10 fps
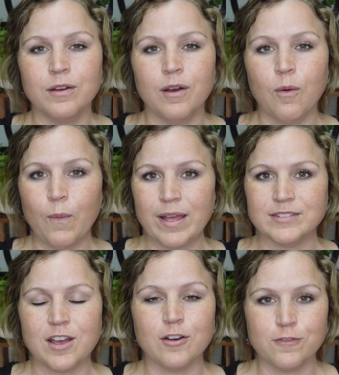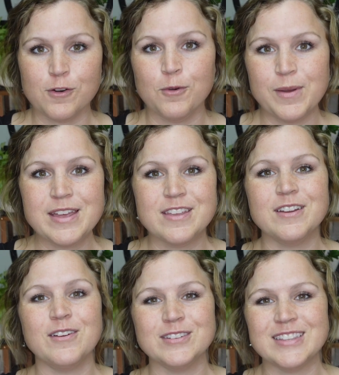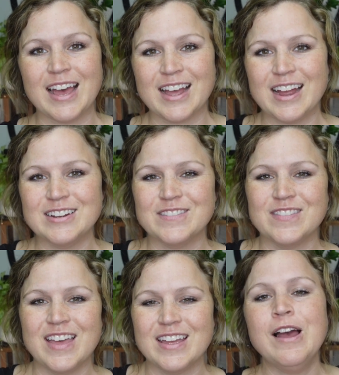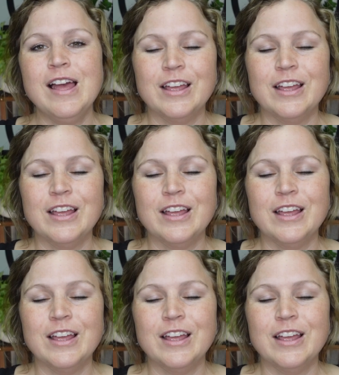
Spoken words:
a wet sock for a week. You know, it's that kind of thing.